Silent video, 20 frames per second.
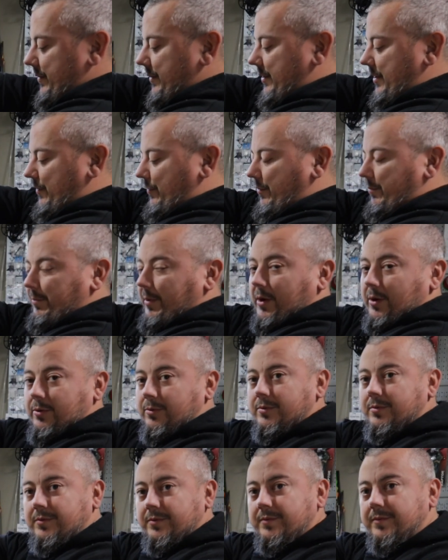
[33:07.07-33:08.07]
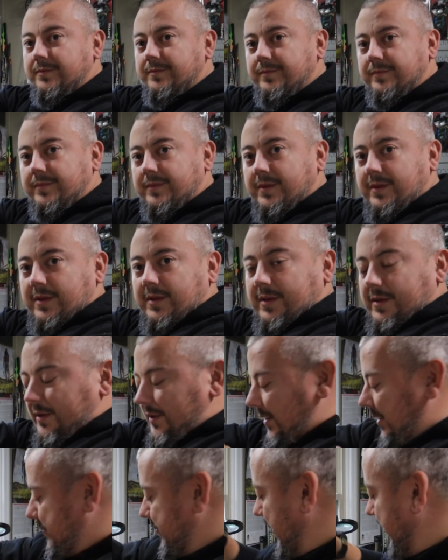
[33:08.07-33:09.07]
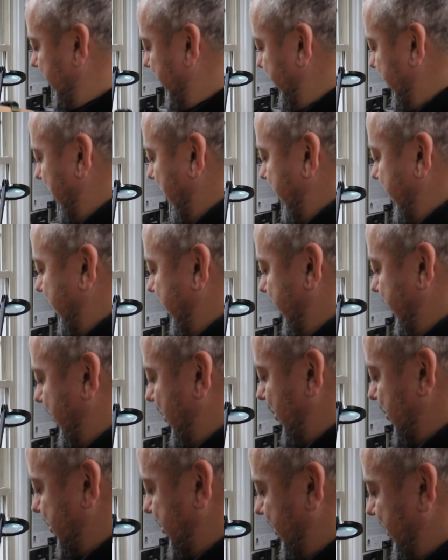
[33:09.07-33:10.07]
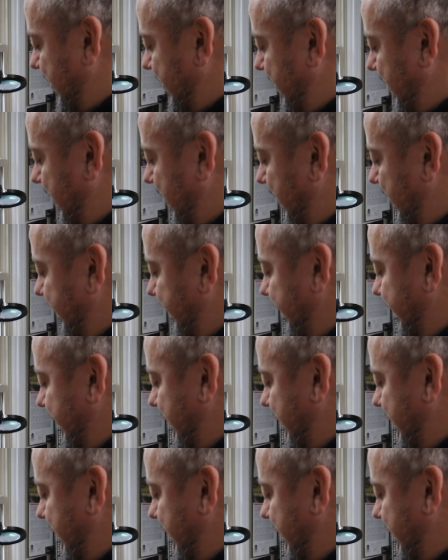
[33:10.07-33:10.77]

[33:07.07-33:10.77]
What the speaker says: Different bow. It's probably gonna be up closer up here.